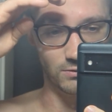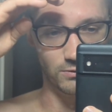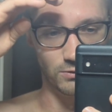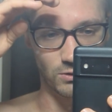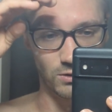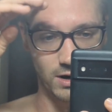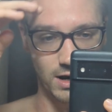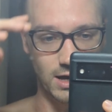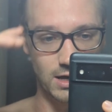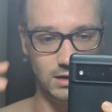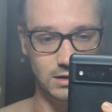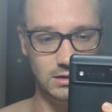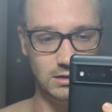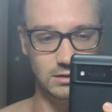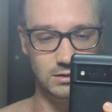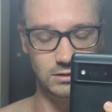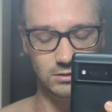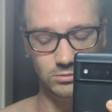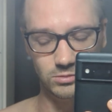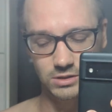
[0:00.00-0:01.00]
forehead
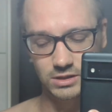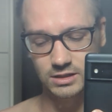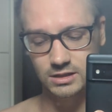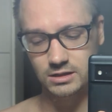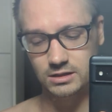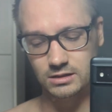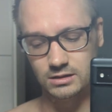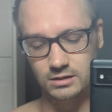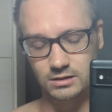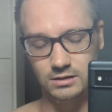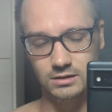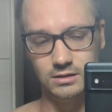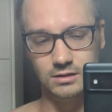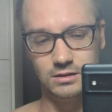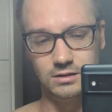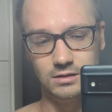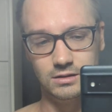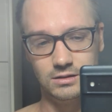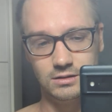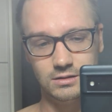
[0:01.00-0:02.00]
a little bit
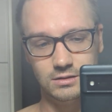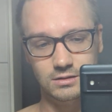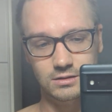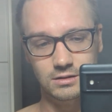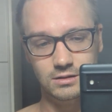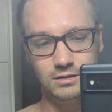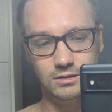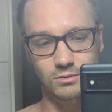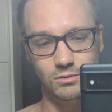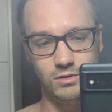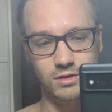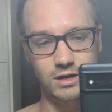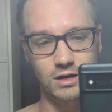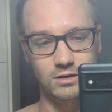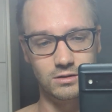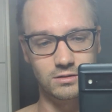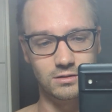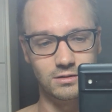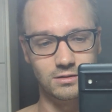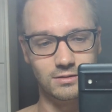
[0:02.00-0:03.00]

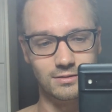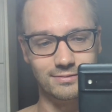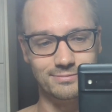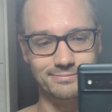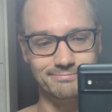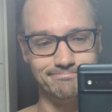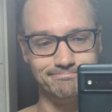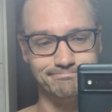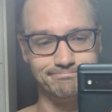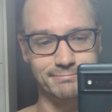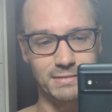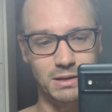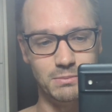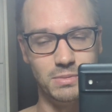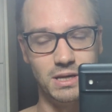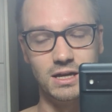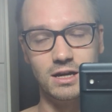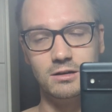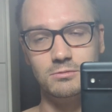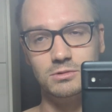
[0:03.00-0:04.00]
without
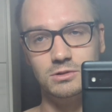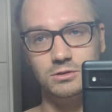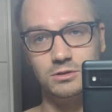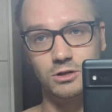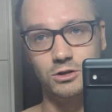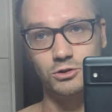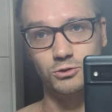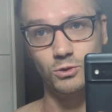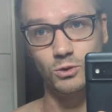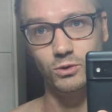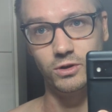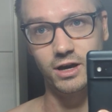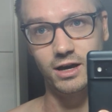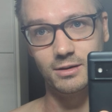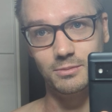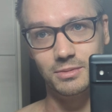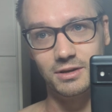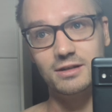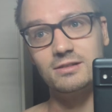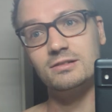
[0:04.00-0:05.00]
being able to control
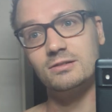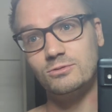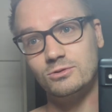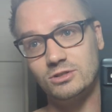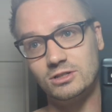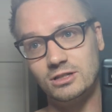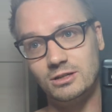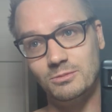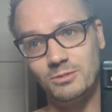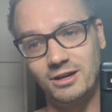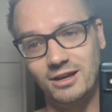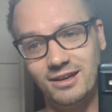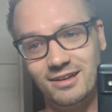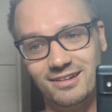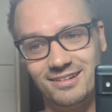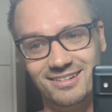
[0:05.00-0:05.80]
that because I was sleeping.